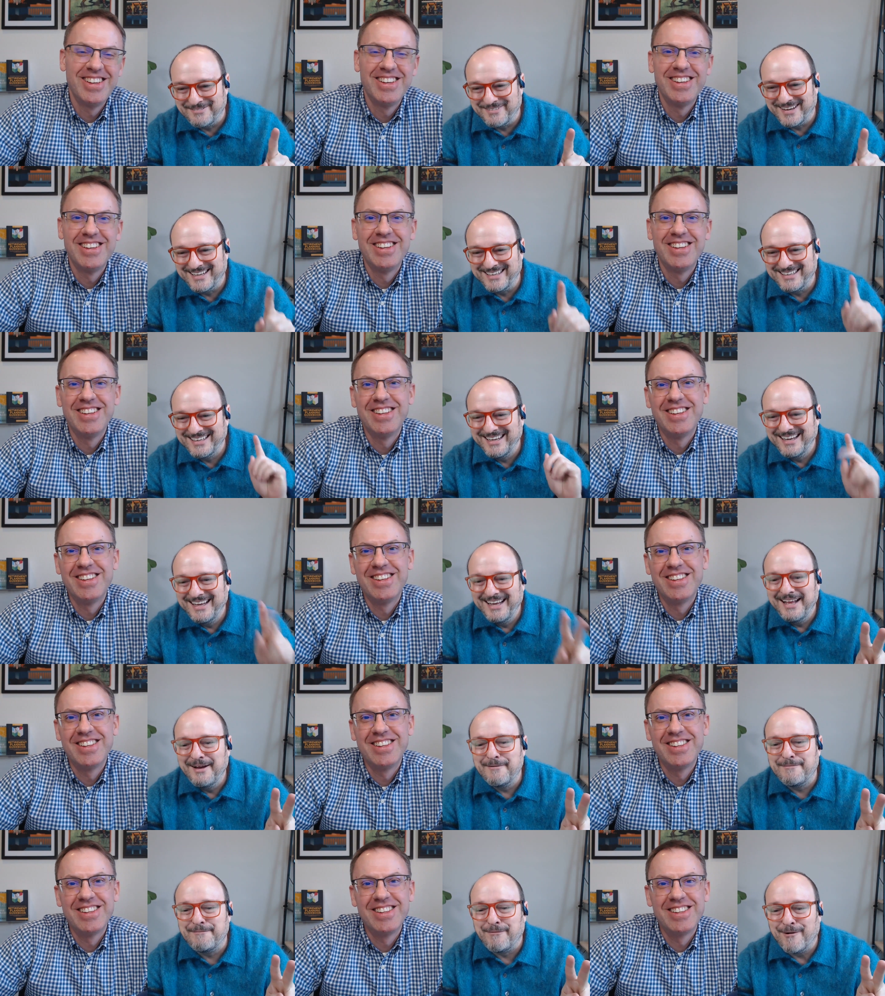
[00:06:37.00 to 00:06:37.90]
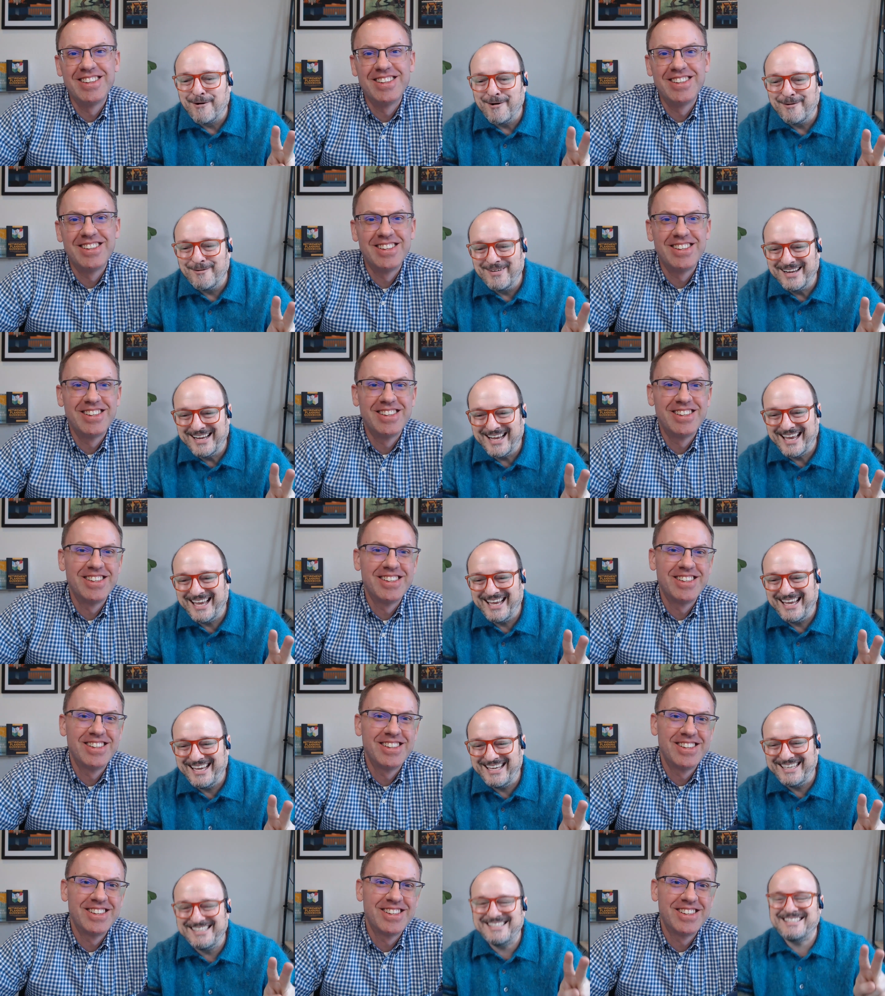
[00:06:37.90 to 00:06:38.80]
Speaker 1: Fund,
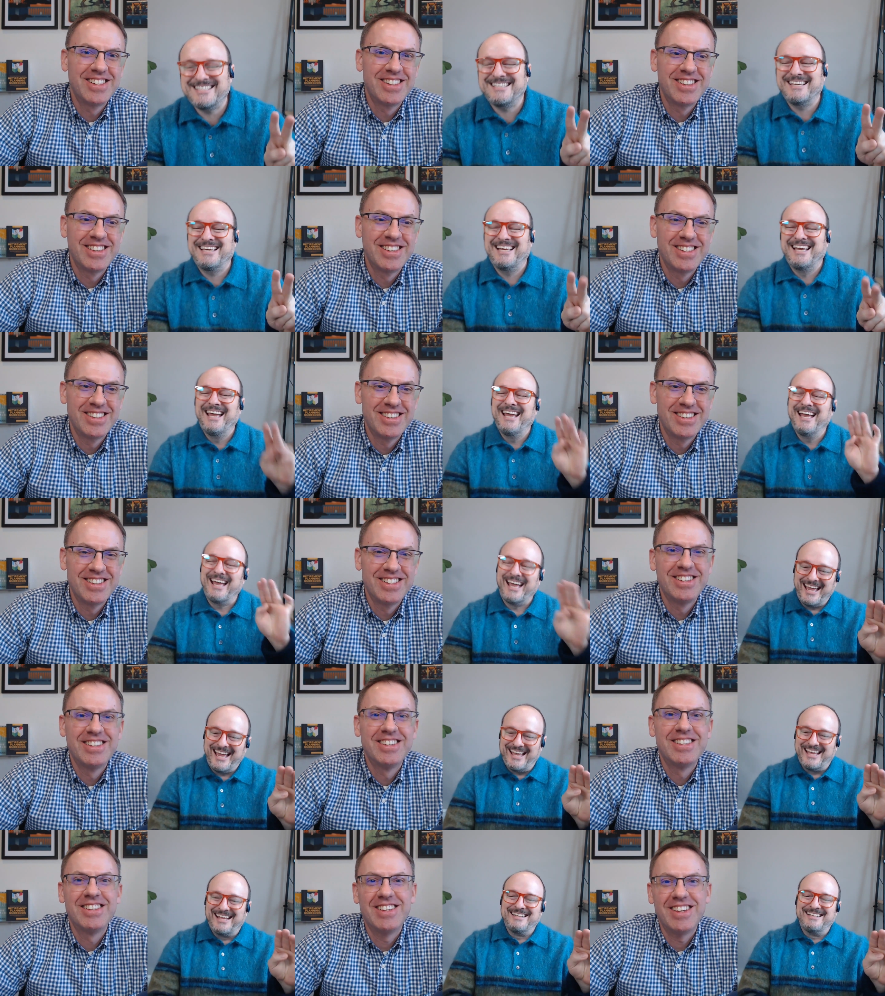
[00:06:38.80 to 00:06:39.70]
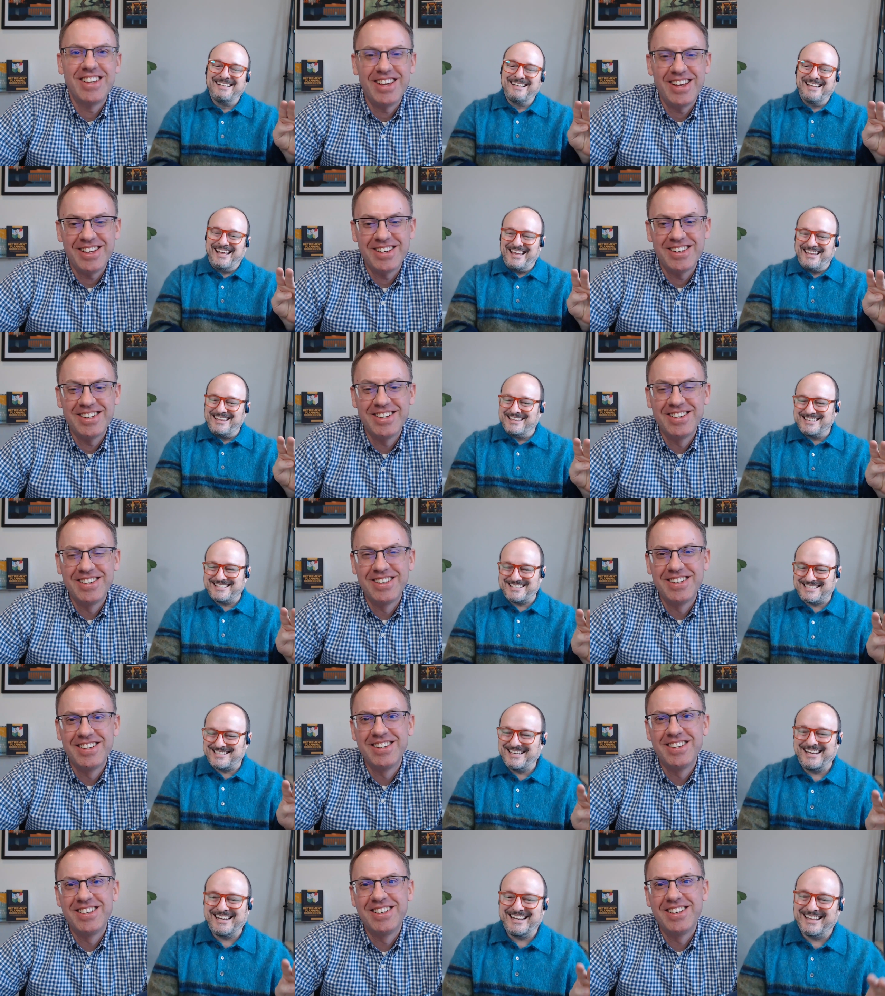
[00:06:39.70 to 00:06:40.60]
401ks, and, and this
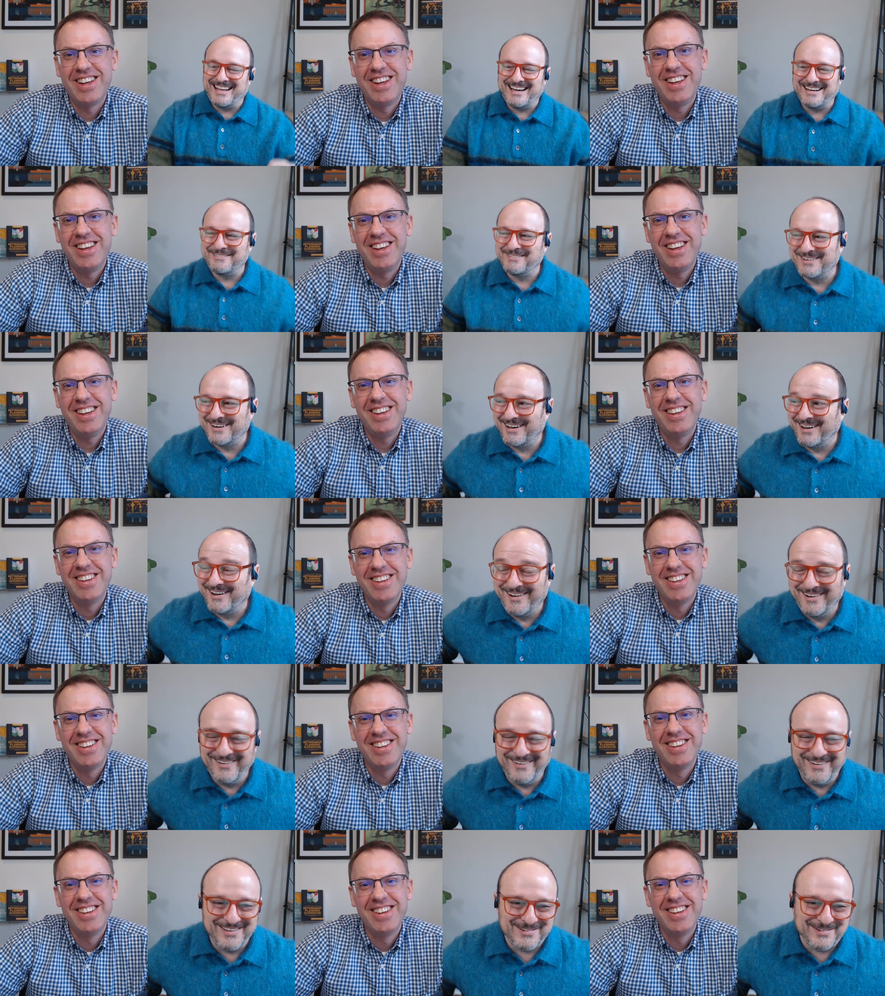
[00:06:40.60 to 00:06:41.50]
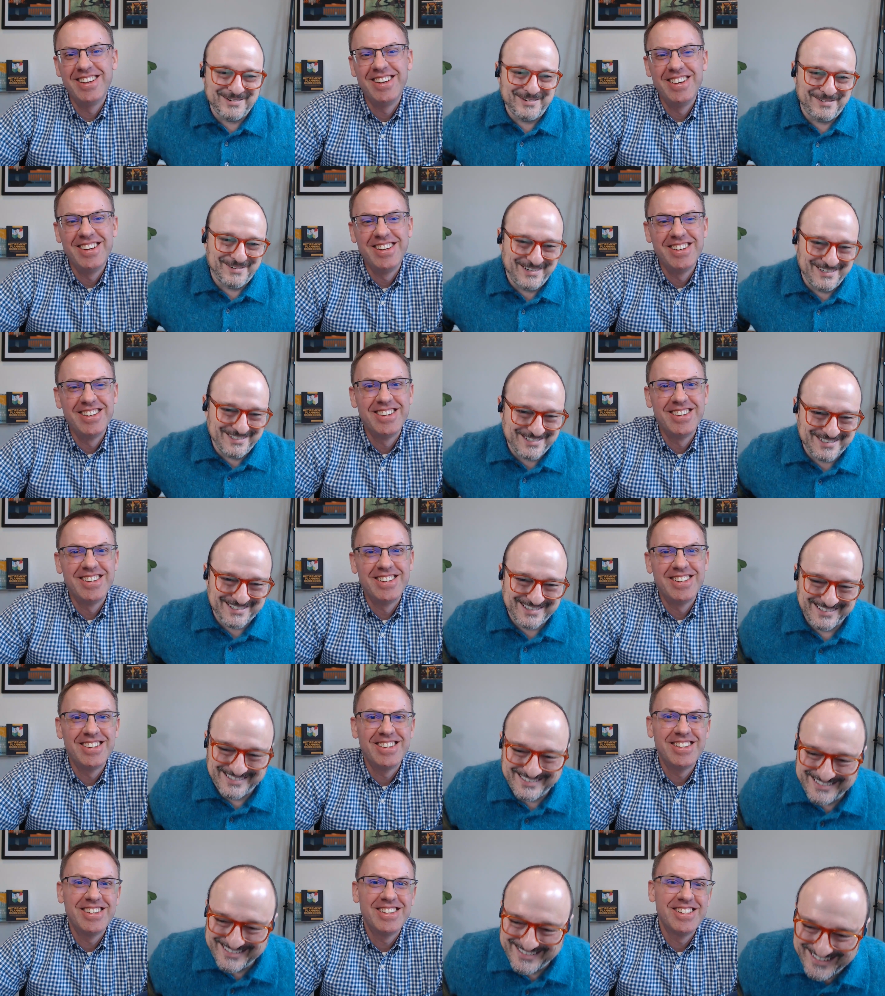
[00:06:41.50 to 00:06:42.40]
study that everyone always refers
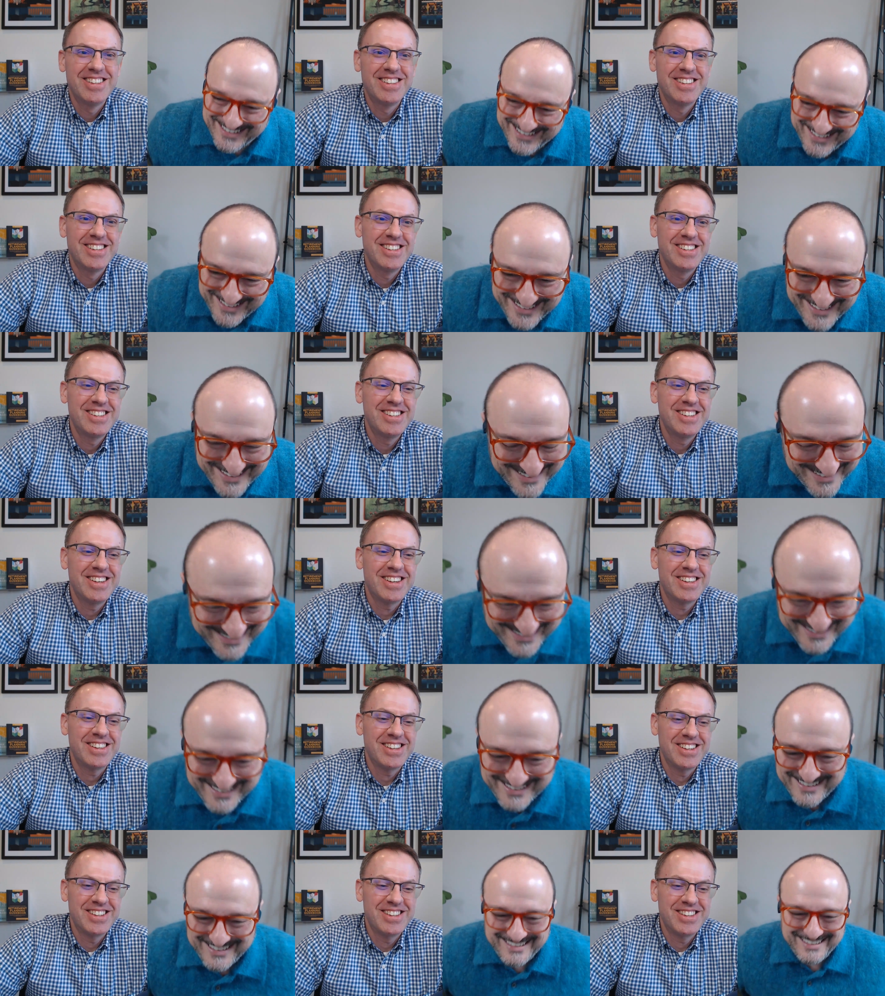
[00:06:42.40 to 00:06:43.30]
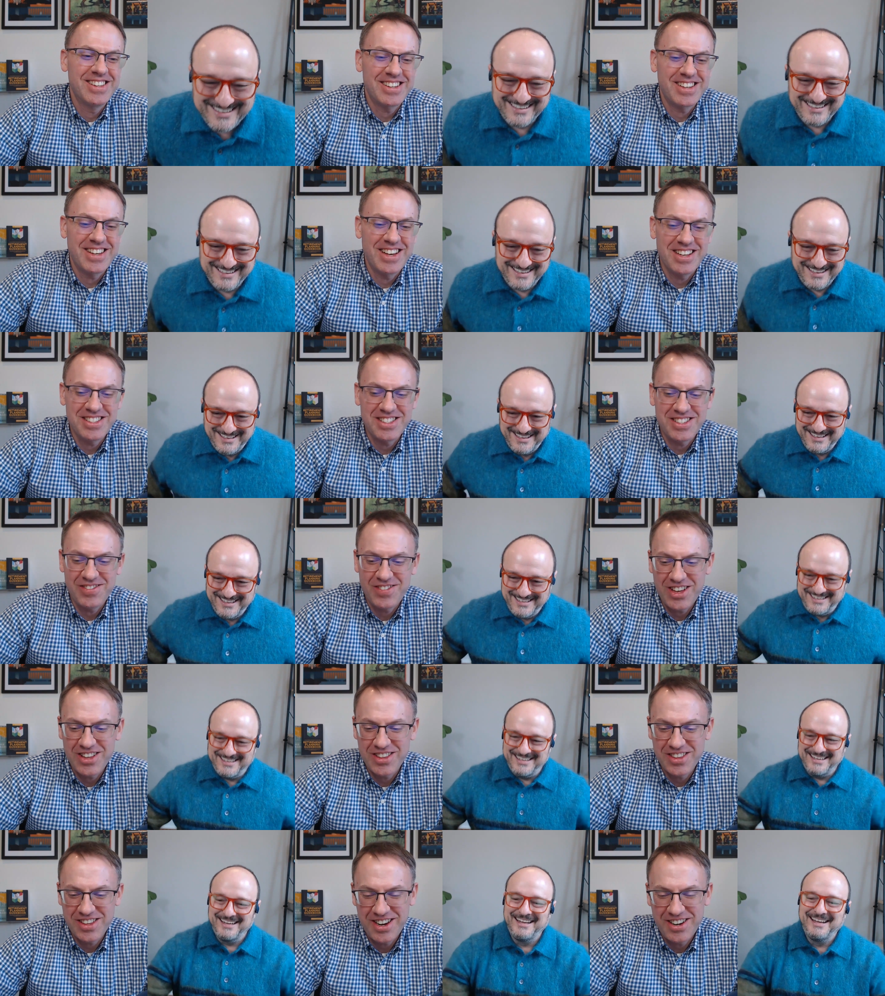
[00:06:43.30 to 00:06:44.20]
to.
Speaker 2: Yeah, the, the cost of
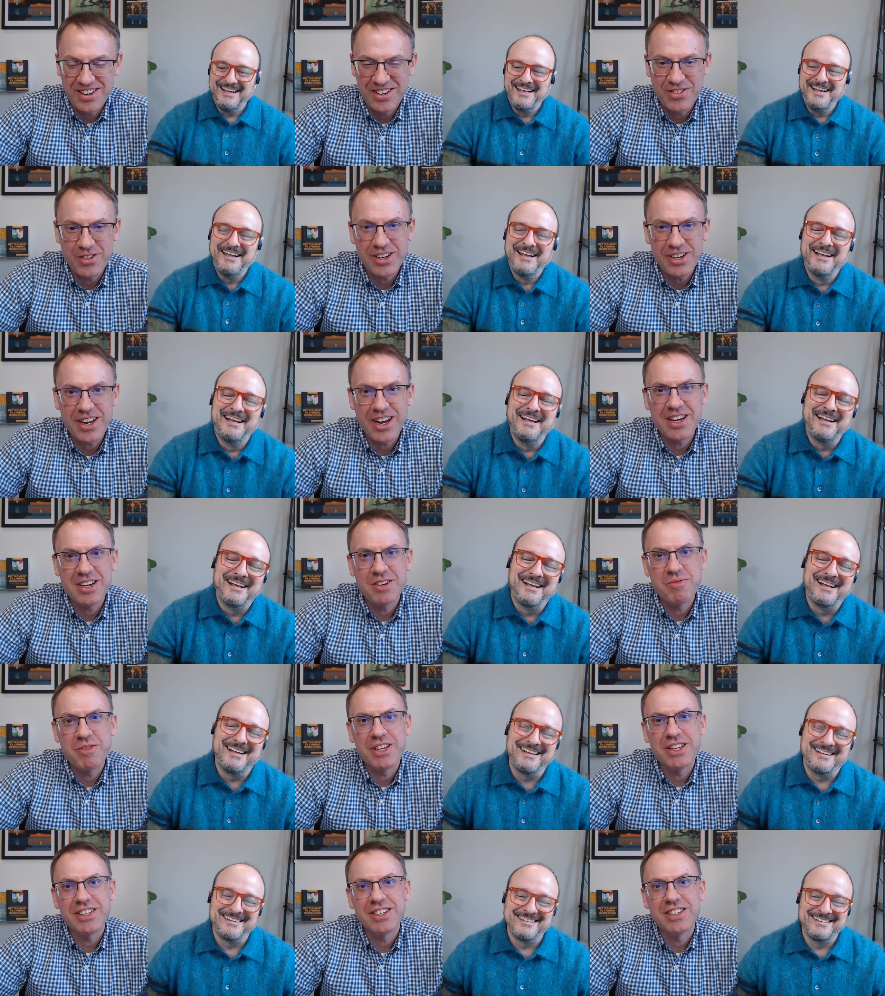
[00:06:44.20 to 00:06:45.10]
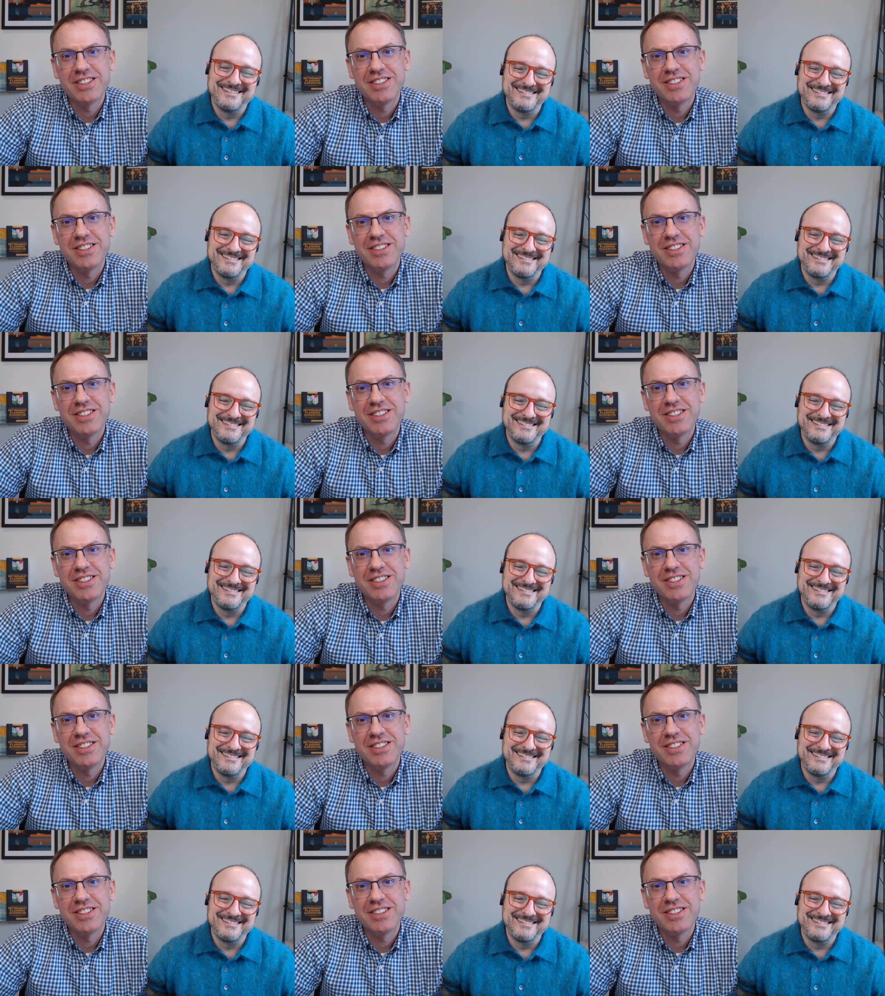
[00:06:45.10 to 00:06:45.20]
healthcare in retirement.